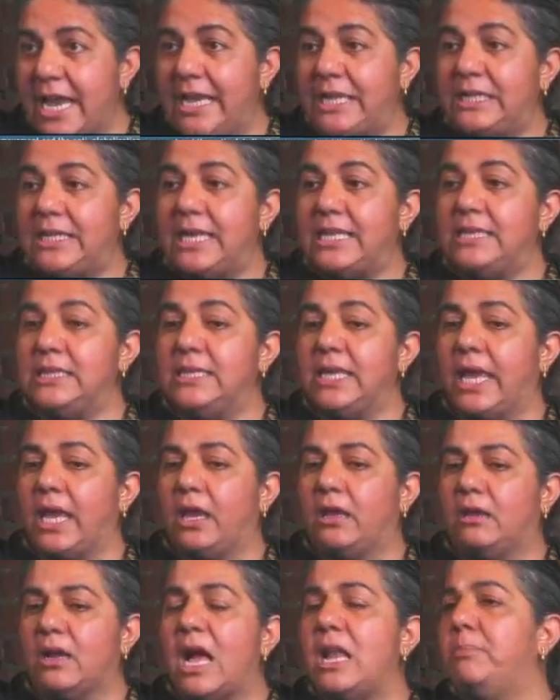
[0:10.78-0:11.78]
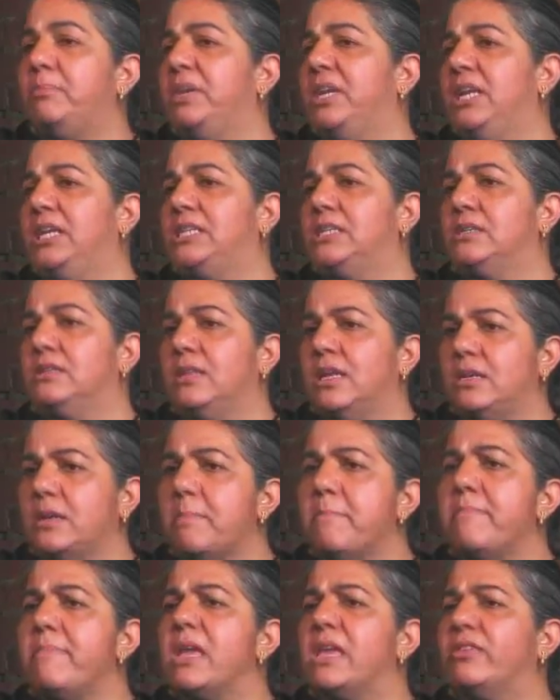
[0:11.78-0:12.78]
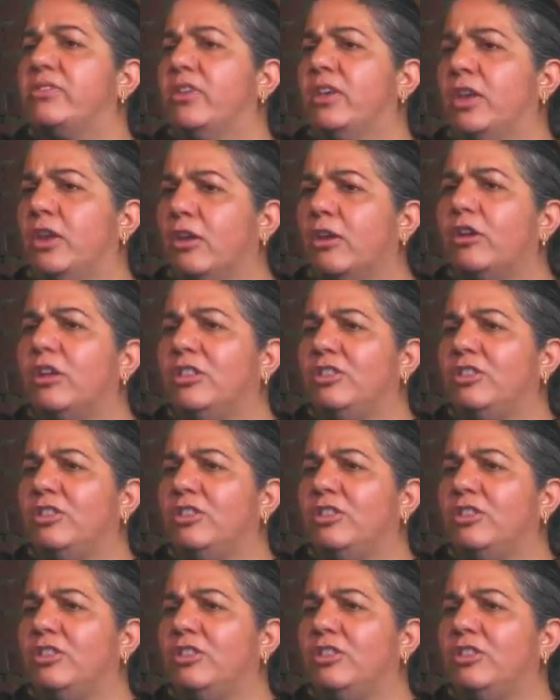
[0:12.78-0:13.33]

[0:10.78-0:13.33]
and then they culminated in that amazing